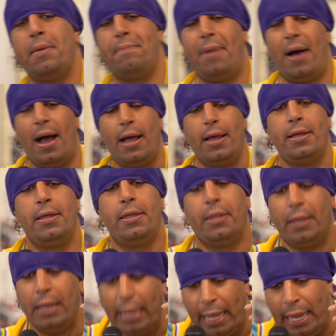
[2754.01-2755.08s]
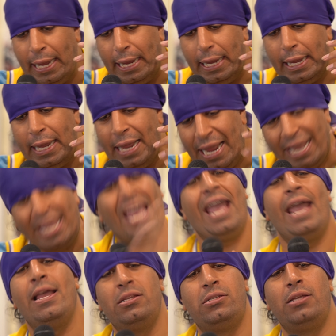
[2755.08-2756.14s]
But he
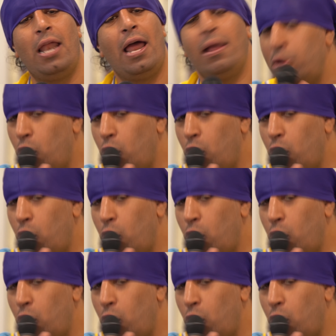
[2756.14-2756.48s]
cares, you know.